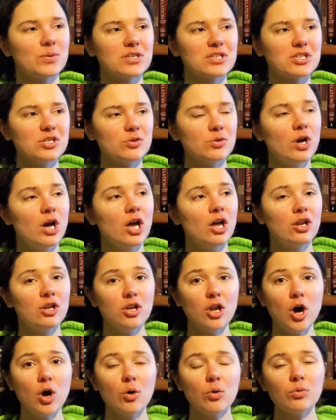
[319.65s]
but to
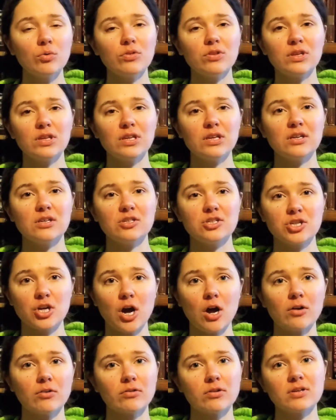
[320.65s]
know the
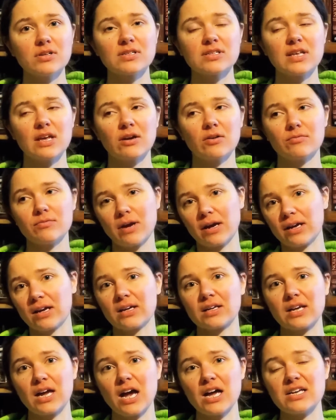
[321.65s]
genres that are
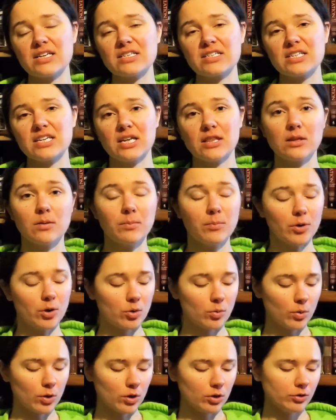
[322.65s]
recognized in the
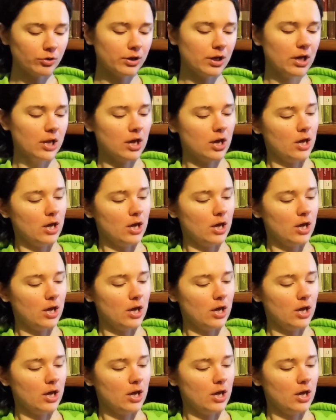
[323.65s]
book world